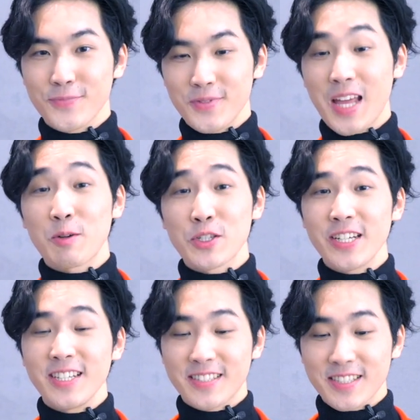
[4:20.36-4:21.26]
that was
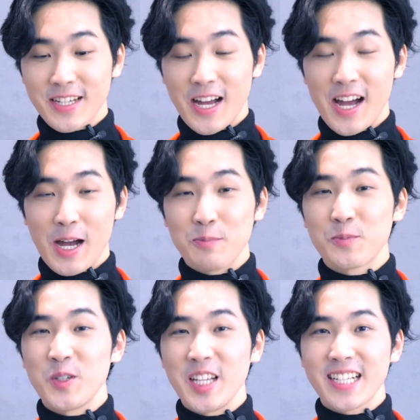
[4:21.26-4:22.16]
good.
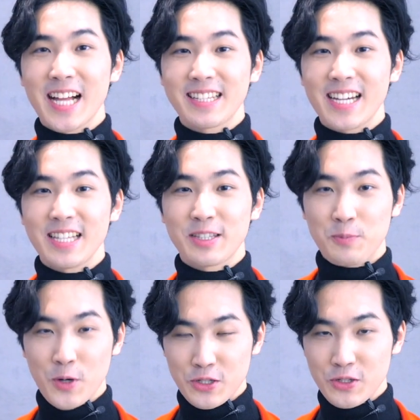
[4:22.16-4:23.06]
I'm really glad that the
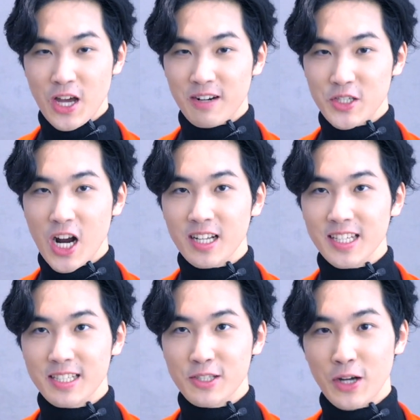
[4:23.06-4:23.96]
person thought of
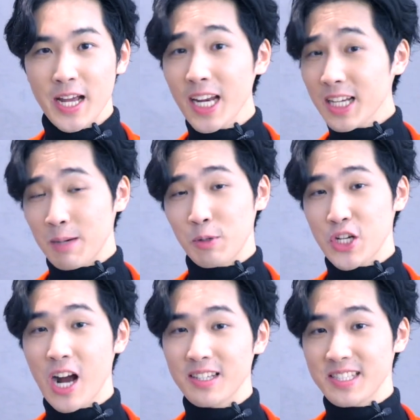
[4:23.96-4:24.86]
chocolate. So I got a couple
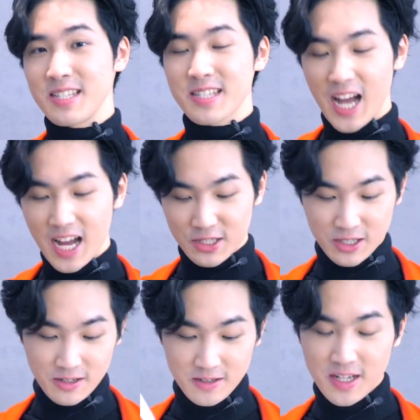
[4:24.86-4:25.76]
chocolates inside, so